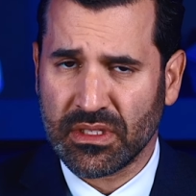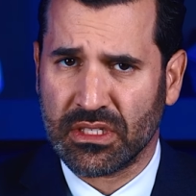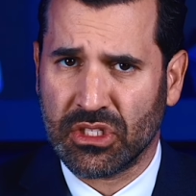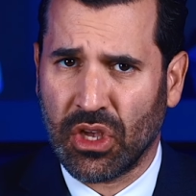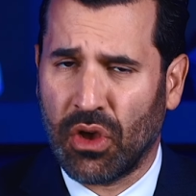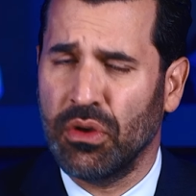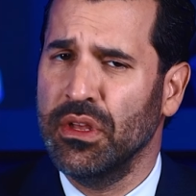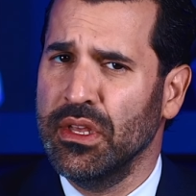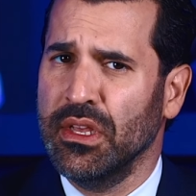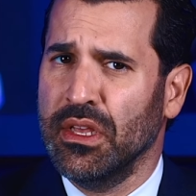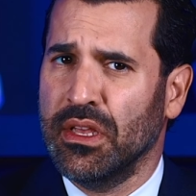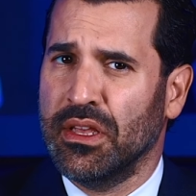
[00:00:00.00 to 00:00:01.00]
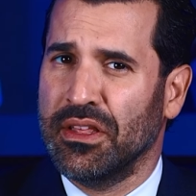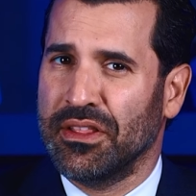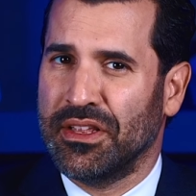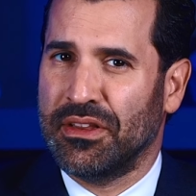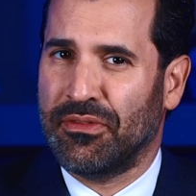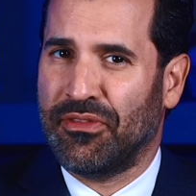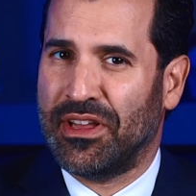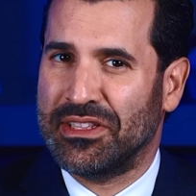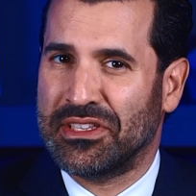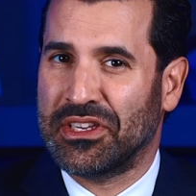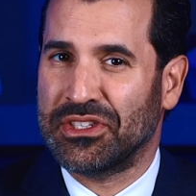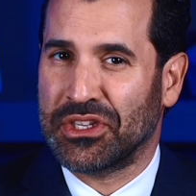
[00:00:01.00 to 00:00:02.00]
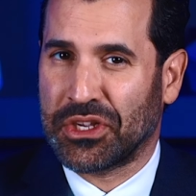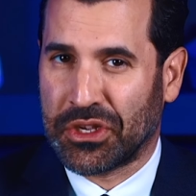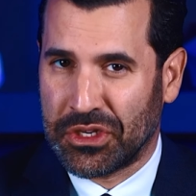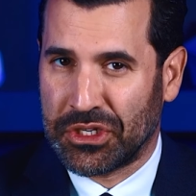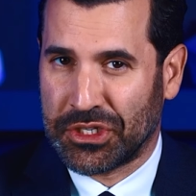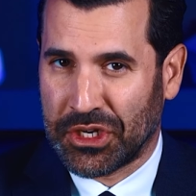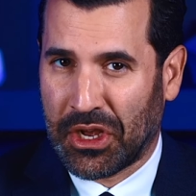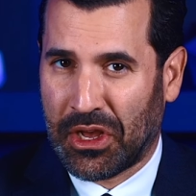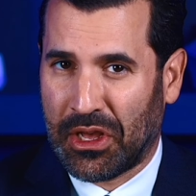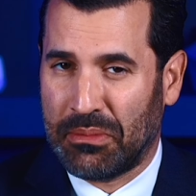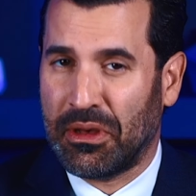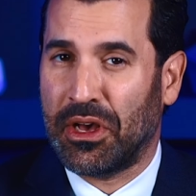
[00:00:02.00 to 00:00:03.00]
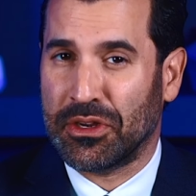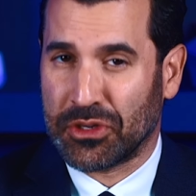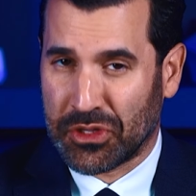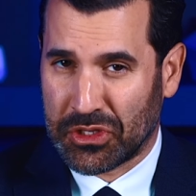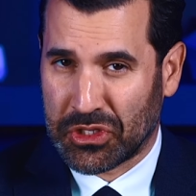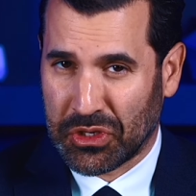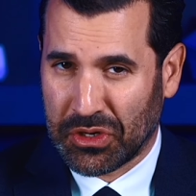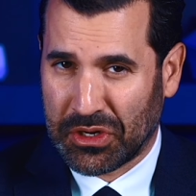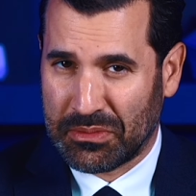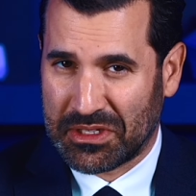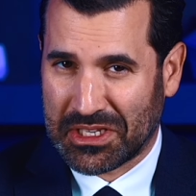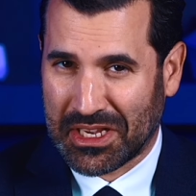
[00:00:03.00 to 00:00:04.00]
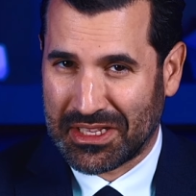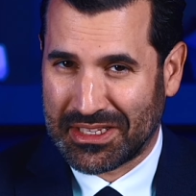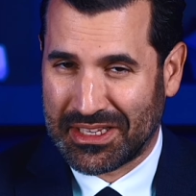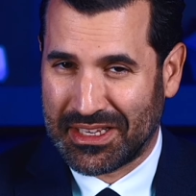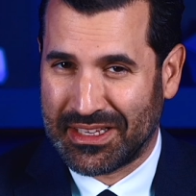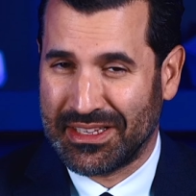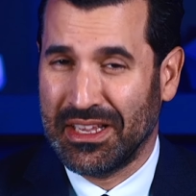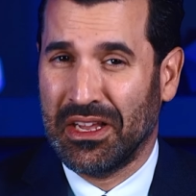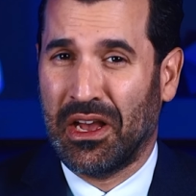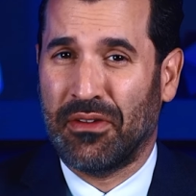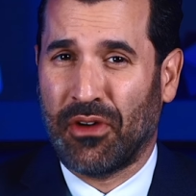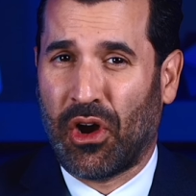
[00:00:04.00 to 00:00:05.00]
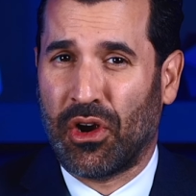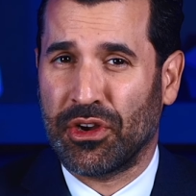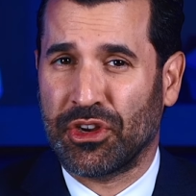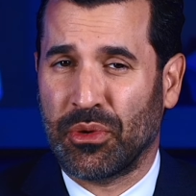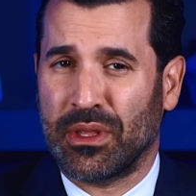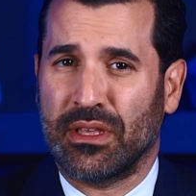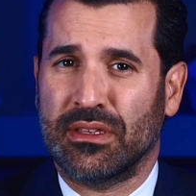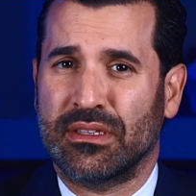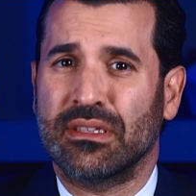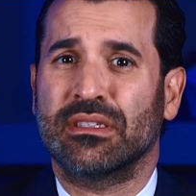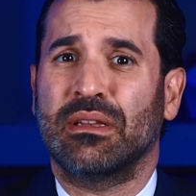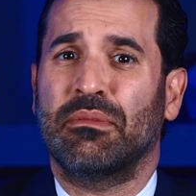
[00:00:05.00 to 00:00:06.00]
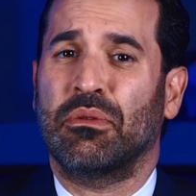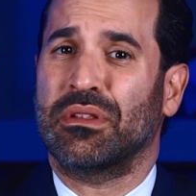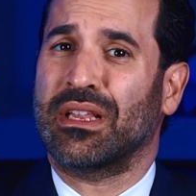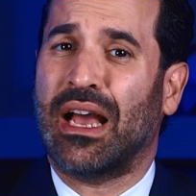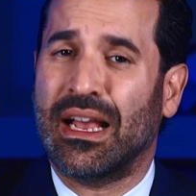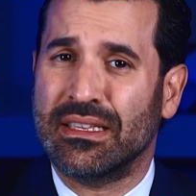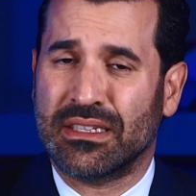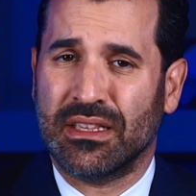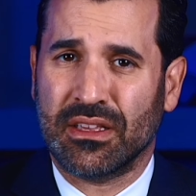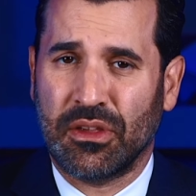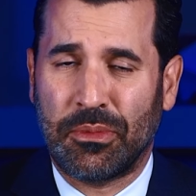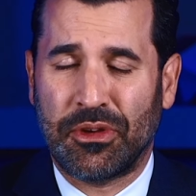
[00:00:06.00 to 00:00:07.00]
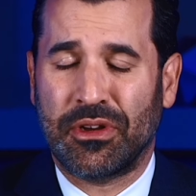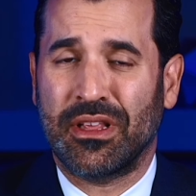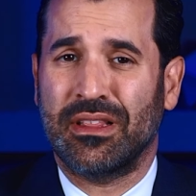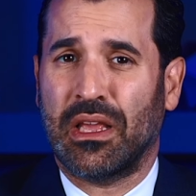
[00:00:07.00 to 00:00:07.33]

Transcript: So the defense does a good job under the circumstances of arguing that this is someone with ties to the community.